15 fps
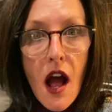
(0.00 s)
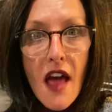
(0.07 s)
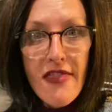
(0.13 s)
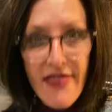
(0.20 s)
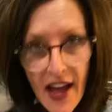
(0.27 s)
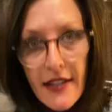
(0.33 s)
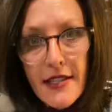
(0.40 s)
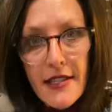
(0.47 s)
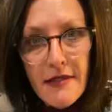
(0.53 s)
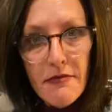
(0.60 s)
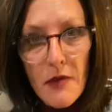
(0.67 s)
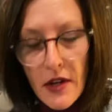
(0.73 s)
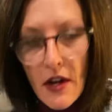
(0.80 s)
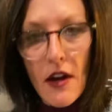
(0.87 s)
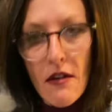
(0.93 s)
that's
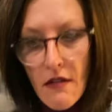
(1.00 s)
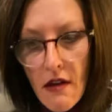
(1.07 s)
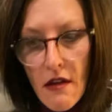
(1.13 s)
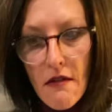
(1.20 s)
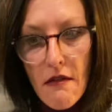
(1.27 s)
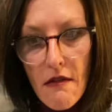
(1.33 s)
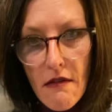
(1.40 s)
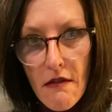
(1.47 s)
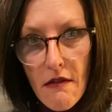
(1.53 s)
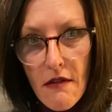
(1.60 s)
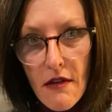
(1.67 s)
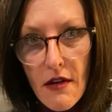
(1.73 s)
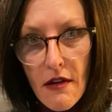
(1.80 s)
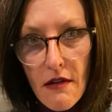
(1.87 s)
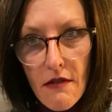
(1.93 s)
what our
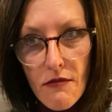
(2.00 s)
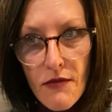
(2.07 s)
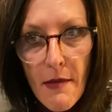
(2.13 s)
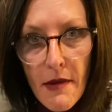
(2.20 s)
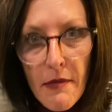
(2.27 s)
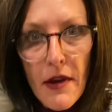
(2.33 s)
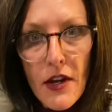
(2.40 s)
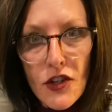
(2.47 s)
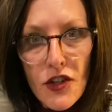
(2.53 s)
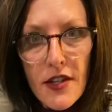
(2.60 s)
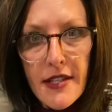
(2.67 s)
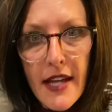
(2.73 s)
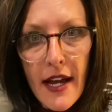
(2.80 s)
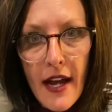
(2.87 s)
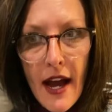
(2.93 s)
rubber brush looks
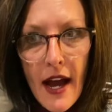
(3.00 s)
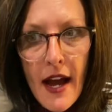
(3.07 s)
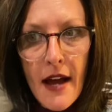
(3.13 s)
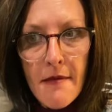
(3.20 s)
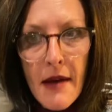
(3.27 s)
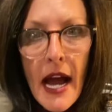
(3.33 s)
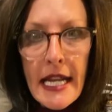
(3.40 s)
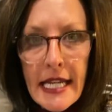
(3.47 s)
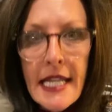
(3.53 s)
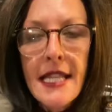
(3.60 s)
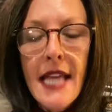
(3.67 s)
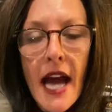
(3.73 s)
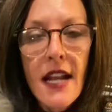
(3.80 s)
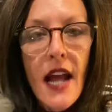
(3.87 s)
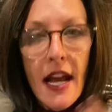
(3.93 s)
like. I need
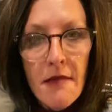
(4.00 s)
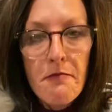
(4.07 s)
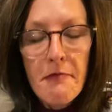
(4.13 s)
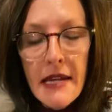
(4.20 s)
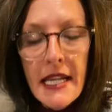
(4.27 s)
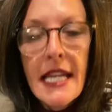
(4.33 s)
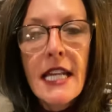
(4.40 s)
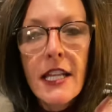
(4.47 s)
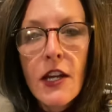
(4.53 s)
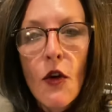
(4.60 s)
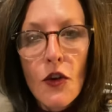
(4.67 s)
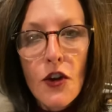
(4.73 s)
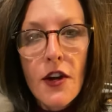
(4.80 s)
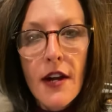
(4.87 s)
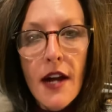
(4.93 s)
that. I immediately
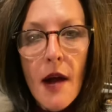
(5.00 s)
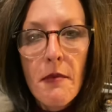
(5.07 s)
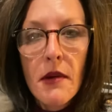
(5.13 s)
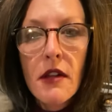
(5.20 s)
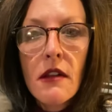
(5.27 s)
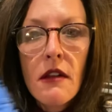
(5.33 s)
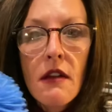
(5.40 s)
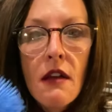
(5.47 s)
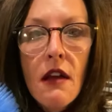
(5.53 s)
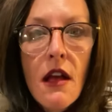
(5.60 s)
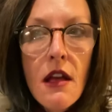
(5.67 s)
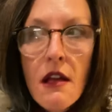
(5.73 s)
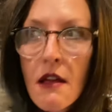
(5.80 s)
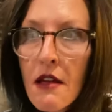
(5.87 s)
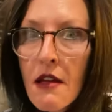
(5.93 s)
ordered a couple.
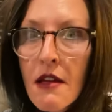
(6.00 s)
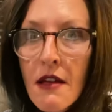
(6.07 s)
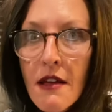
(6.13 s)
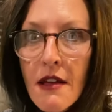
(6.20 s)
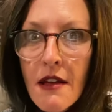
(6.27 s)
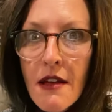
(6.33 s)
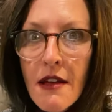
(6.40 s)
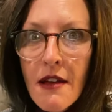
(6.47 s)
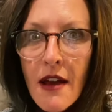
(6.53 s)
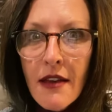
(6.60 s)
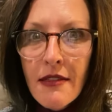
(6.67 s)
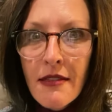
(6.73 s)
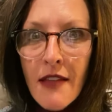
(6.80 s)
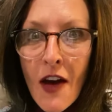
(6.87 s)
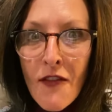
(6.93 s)

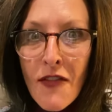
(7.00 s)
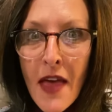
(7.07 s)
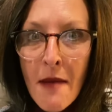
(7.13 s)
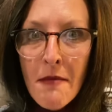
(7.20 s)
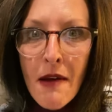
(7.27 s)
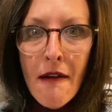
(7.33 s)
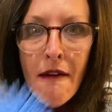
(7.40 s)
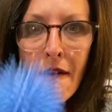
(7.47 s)
Love them.